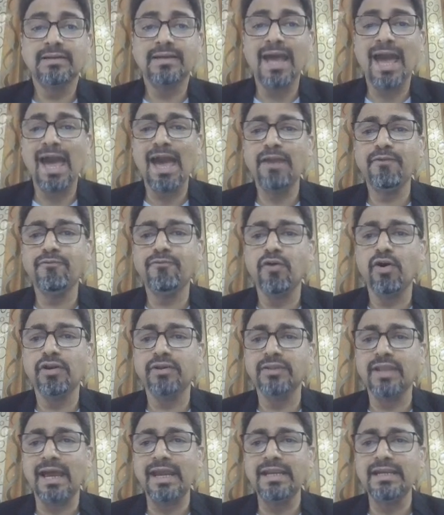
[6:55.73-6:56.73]
Tan
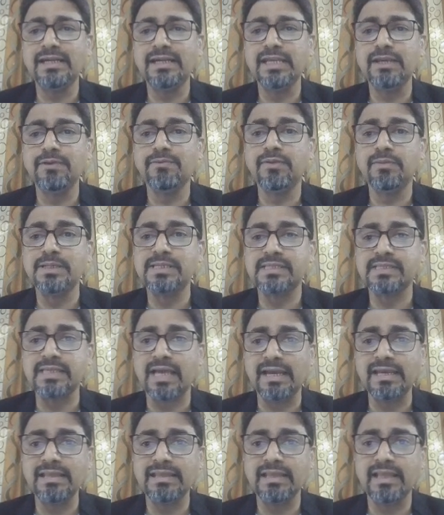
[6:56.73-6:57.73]
for 90 will be
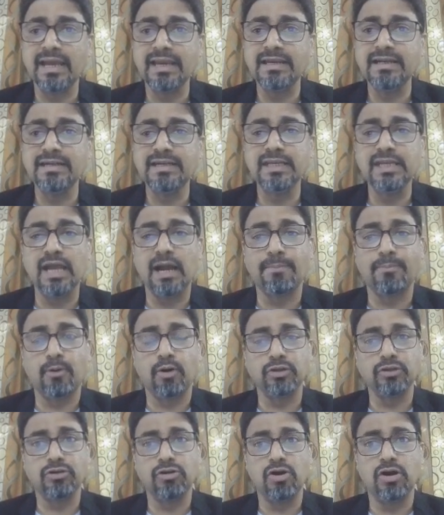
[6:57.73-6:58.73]
sine 90
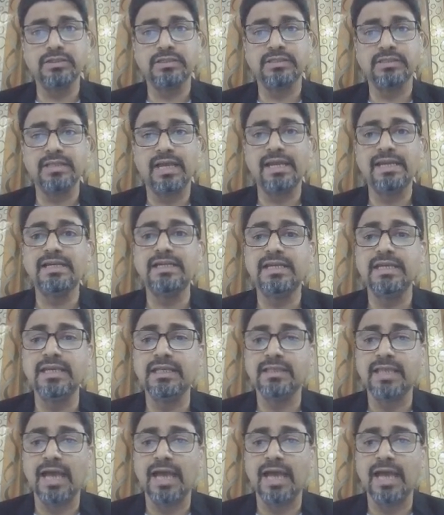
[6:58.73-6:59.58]
upon cos 90.